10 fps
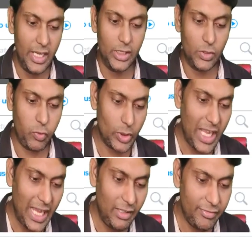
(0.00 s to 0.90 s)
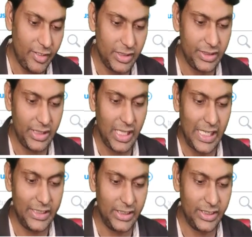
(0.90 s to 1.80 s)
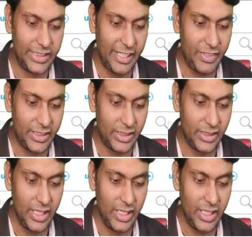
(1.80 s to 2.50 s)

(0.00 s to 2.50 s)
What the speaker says: So for that, first I'll just save this